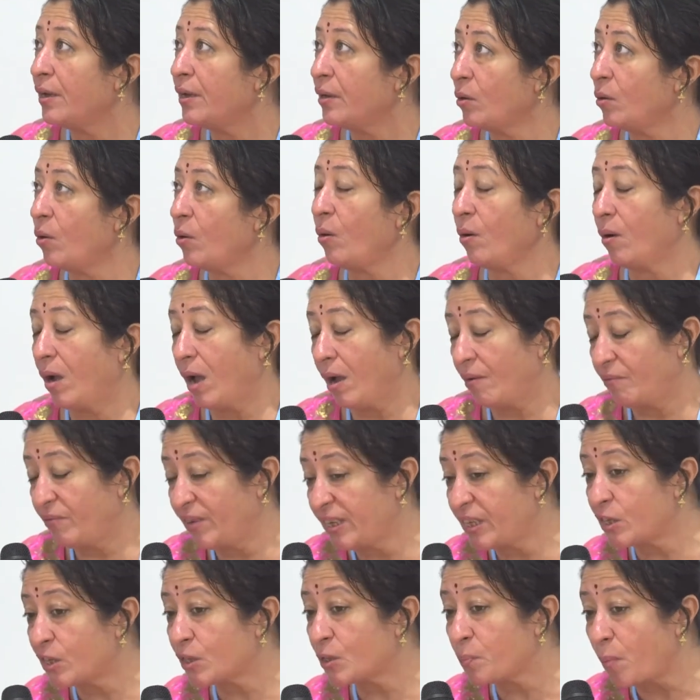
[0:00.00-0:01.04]
you know,
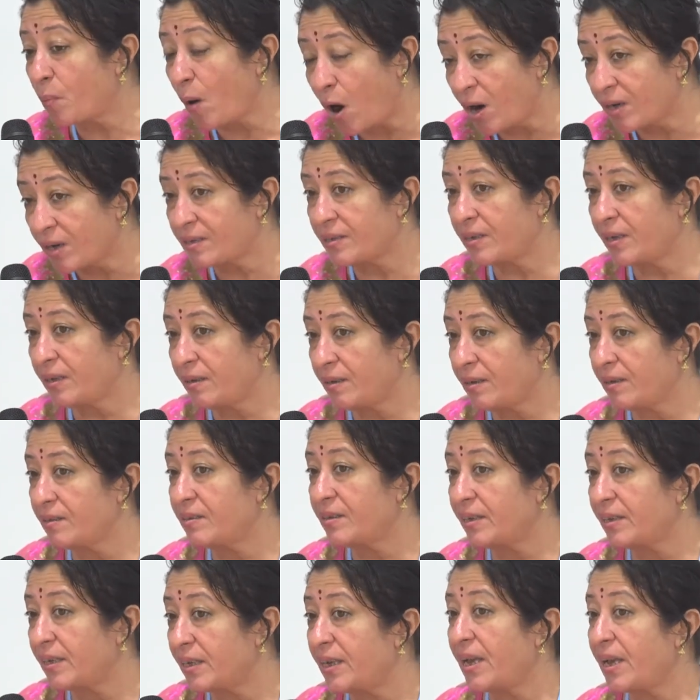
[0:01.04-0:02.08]
which spots in the
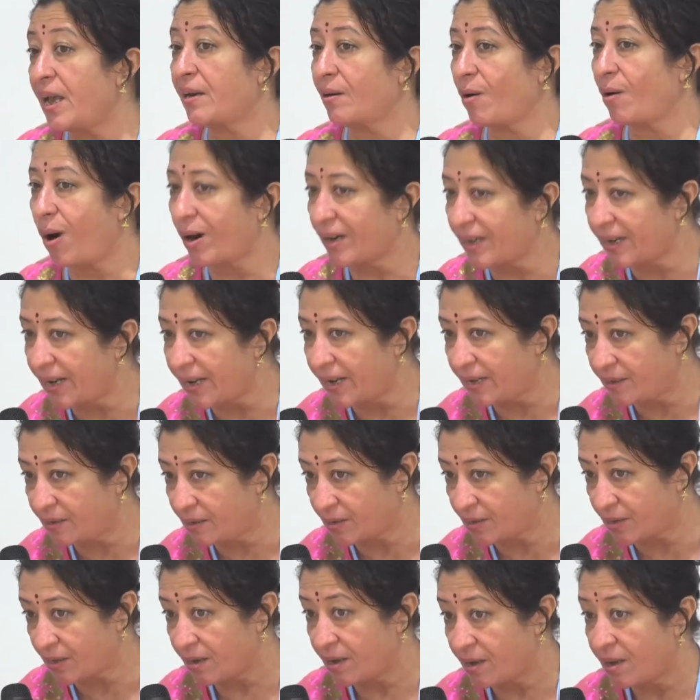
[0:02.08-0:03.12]
city are
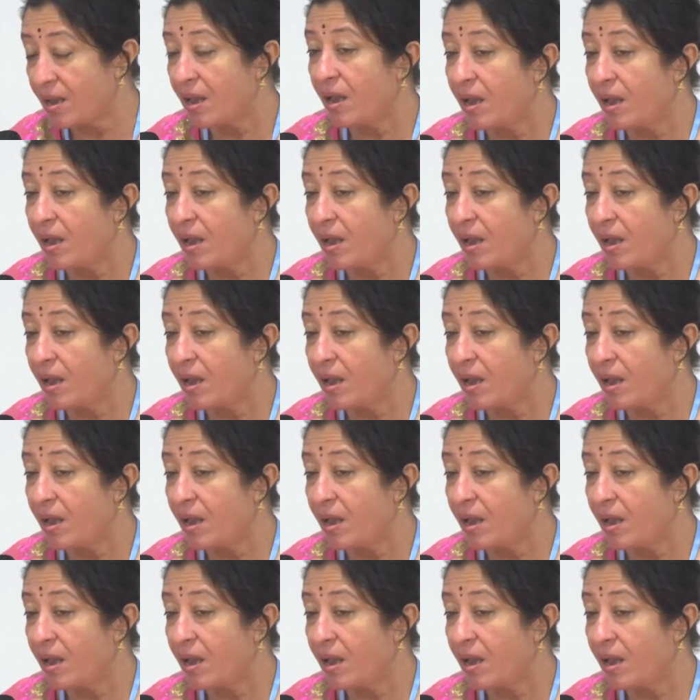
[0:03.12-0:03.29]
hottest.